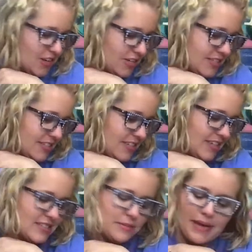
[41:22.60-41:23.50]
Kristen
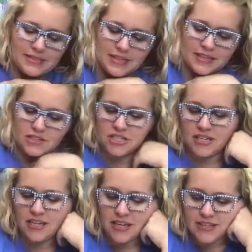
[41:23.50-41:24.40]
is amazing.
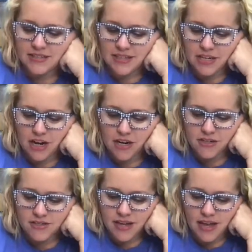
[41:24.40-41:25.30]
She is a
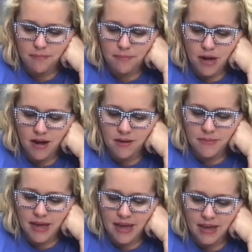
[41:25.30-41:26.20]
nurse and a
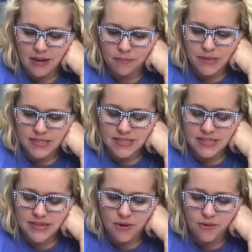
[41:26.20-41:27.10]
mom and a business
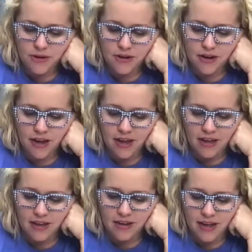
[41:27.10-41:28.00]
owner
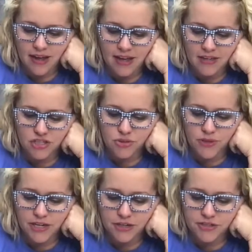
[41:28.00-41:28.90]
and a do
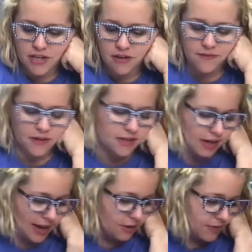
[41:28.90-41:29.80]
it yourselfer.
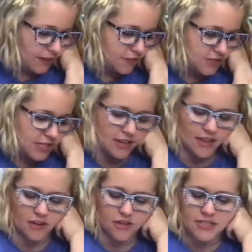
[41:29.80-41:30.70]
I don't think there's
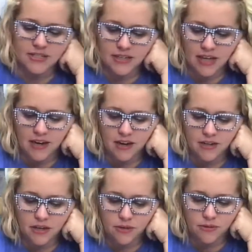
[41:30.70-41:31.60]
anything Kristen
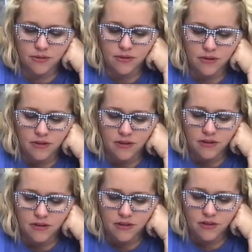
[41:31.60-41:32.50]
cannot do.
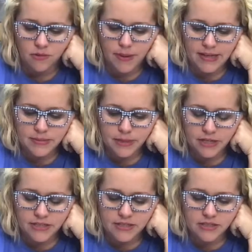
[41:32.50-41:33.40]
You amaze me,
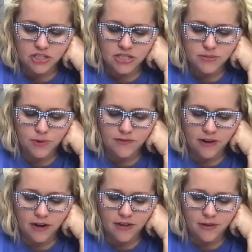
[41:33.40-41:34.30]
Kristen. She's one of
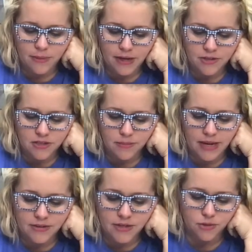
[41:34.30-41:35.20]
our other Painters
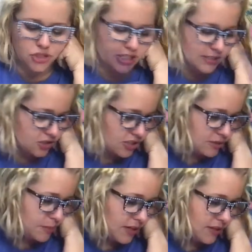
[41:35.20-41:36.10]
Clubhouse OGs.
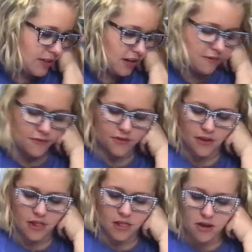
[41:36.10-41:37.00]
She's been in there for
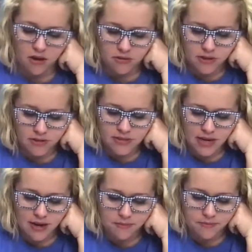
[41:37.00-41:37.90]
a long, long
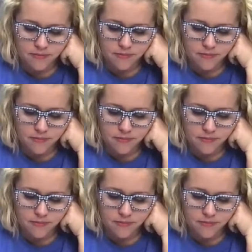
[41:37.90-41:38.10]
time.